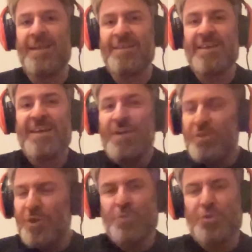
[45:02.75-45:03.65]
and
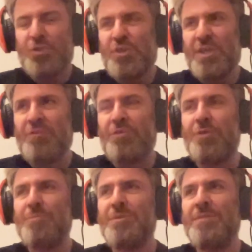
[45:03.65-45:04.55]
you know, just in
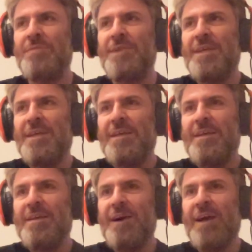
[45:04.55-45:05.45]
terms of
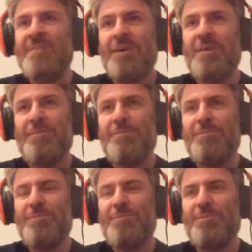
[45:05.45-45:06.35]

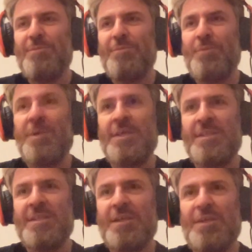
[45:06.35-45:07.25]
Aitana for me
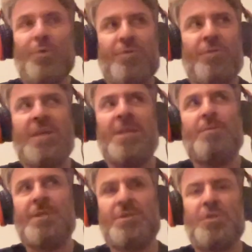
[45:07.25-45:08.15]
and you know it's funny
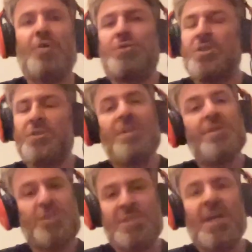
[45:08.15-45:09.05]
here because you know she's
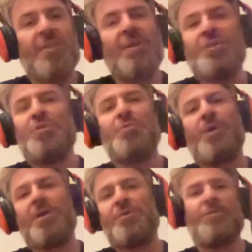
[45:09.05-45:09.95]
she's Catalan she
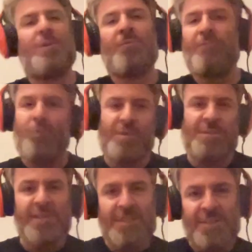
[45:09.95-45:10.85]
wears number
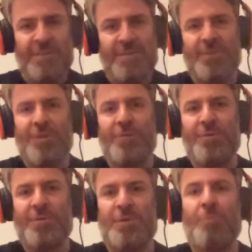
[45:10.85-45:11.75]
14 you
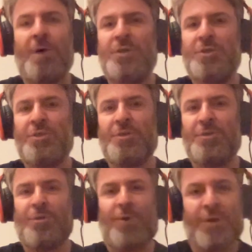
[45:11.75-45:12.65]
know as an homage
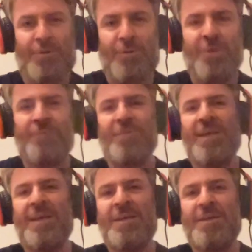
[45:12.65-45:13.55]
to Johan Cruyff
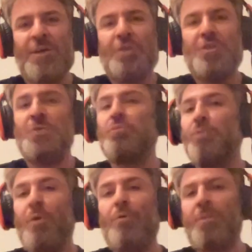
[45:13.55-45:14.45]
and she
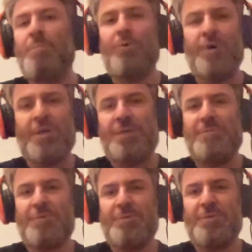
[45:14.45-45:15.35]
wrote a book
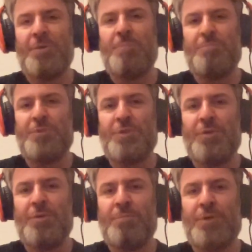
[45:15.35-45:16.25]
a, you
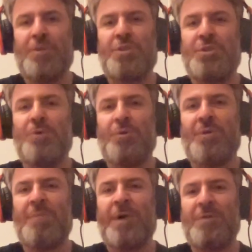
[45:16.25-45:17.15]
know a book that she
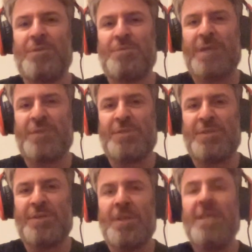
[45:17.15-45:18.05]
wrote came out this past
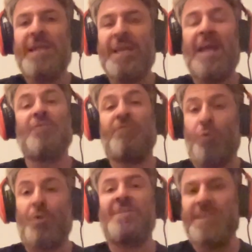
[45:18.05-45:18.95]
year it has
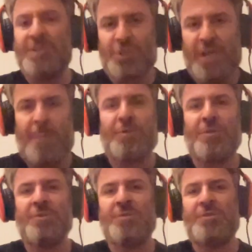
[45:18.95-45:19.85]
14
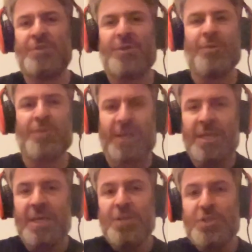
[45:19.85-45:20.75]
chapters you know
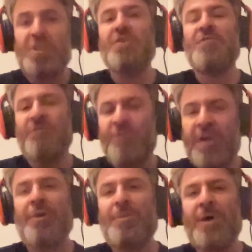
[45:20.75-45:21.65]
like she is
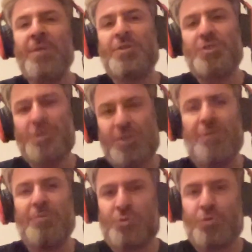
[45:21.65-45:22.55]
very much
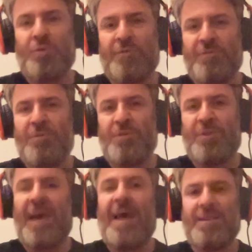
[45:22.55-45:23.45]
sort of
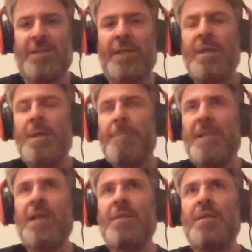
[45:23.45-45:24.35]
that like
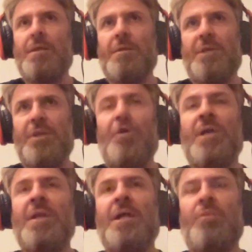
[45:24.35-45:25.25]
and it's you know
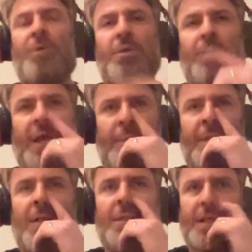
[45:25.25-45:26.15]
in, in a weird way i
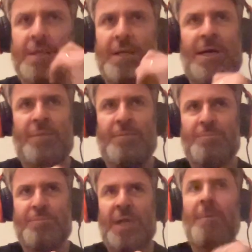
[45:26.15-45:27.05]
mean not that
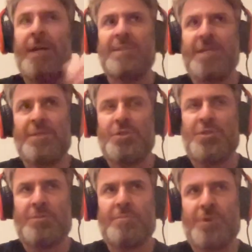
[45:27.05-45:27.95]
um and i'm not saying that
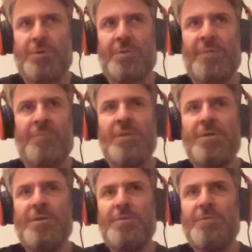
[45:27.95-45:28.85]
she's you know kind of
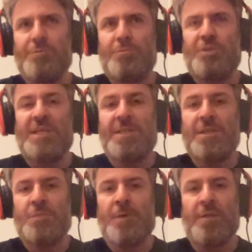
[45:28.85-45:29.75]
you know
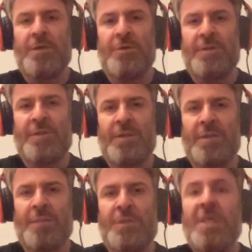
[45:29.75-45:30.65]
chasing the spotlight or anything
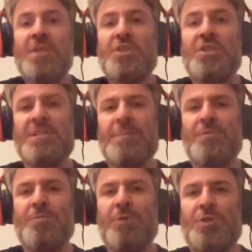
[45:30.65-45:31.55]
like that but she
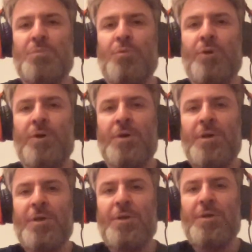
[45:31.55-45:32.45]
seems much more
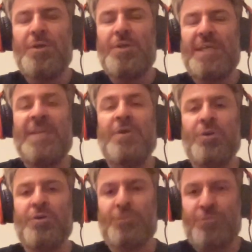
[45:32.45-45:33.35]

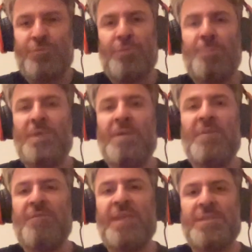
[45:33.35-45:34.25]
eager to sort of be
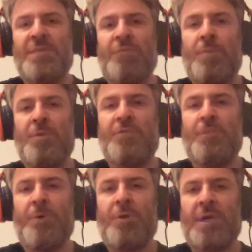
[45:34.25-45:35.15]
the face of women's
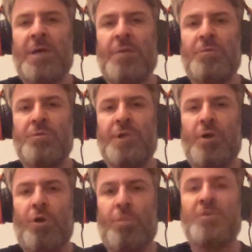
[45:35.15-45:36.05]
football in Catalonia,
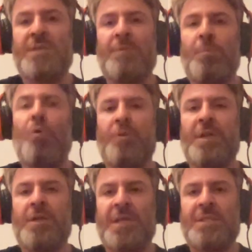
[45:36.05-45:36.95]
almost even more
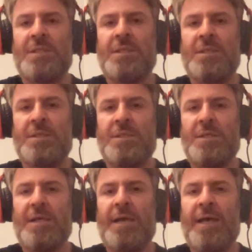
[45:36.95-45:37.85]
than Alexia
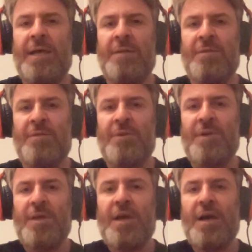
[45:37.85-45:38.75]
does. And,
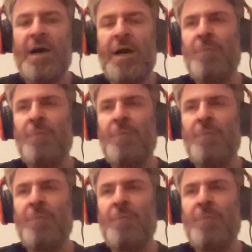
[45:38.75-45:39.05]
mm-hmm.